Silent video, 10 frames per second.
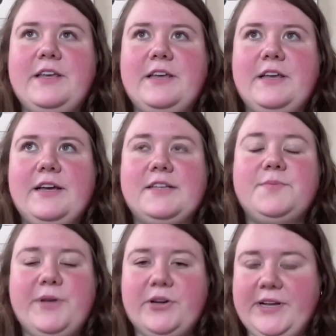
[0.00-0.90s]

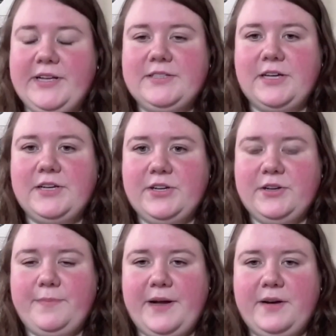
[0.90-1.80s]
experience under your
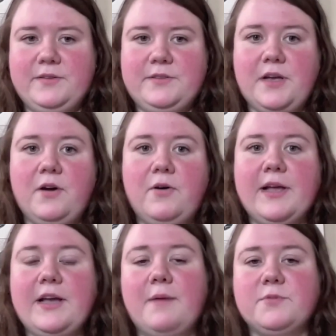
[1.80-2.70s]
belt. So
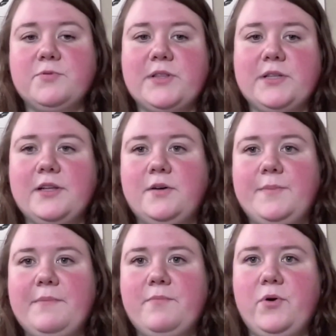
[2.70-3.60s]
it comes with a little
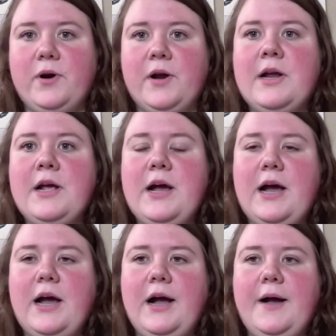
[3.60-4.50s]
bit more
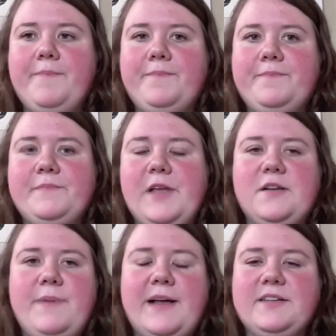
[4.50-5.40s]

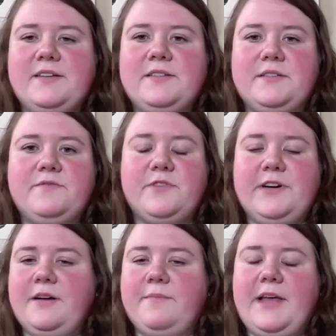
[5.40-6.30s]
independence and
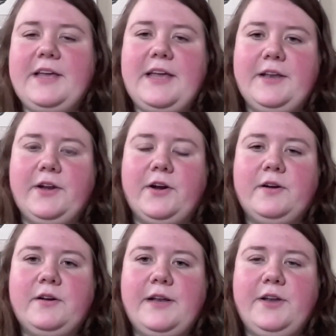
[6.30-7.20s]
freedom, like in
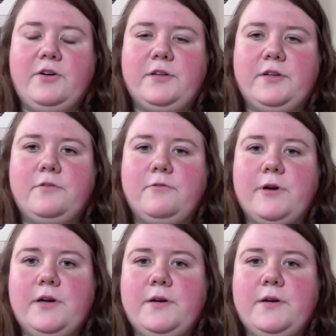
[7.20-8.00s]
your clinical work.